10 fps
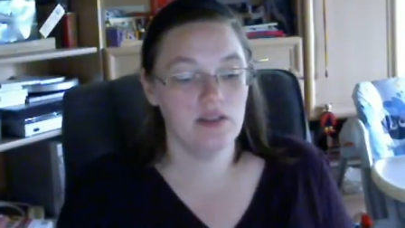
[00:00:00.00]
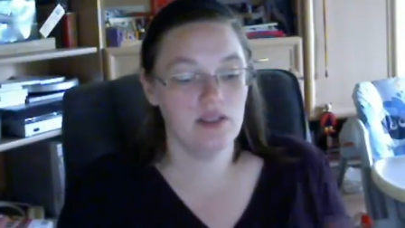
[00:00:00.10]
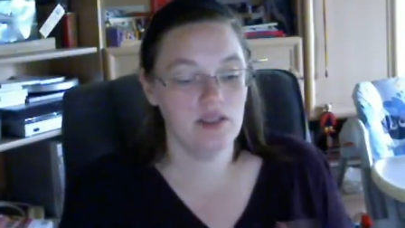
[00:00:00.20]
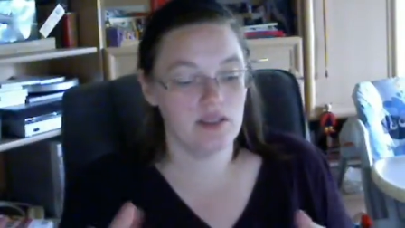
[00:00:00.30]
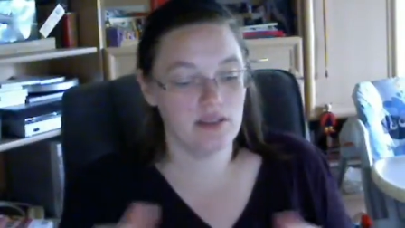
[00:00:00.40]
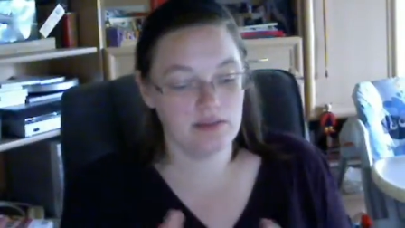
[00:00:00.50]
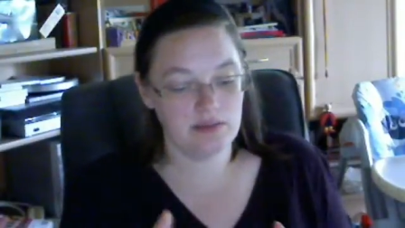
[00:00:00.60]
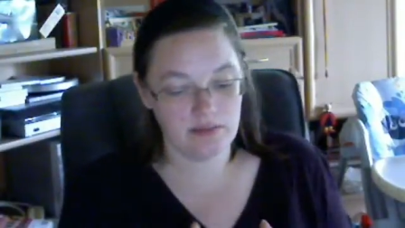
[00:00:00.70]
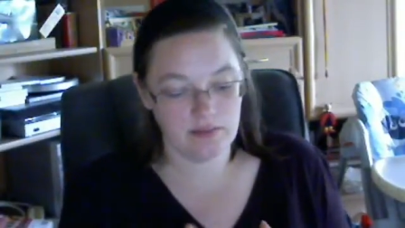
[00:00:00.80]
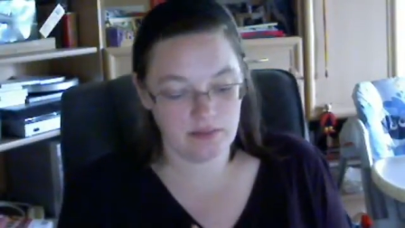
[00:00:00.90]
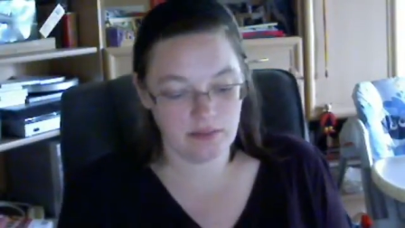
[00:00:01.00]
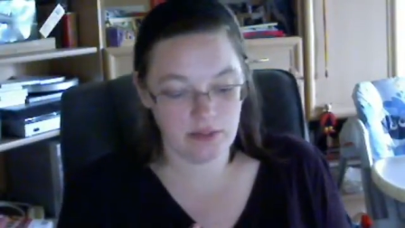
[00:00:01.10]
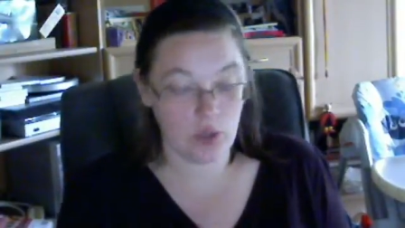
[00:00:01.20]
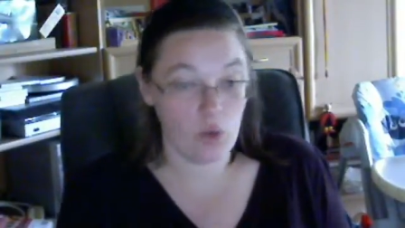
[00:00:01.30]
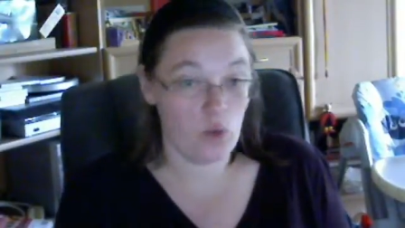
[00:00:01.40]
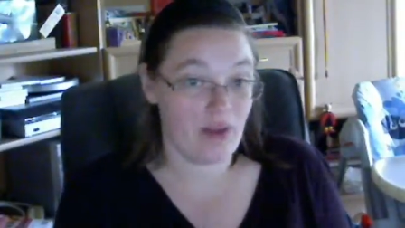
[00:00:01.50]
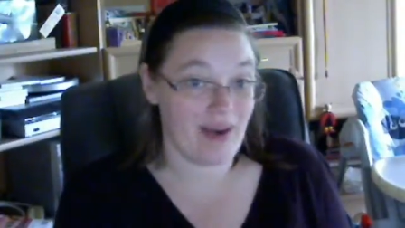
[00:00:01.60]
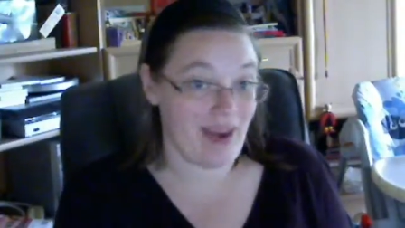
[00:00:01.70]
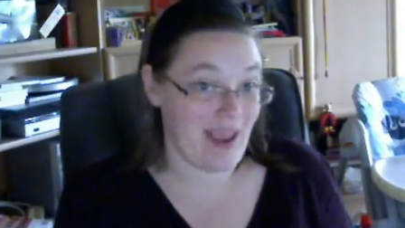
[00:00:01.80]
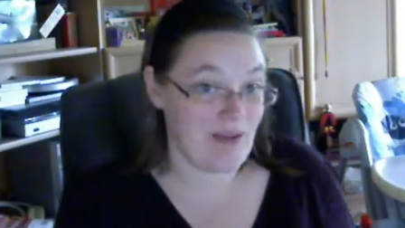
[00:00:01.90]
uh, goal that I
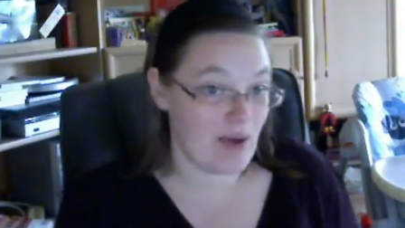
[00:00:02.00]
have.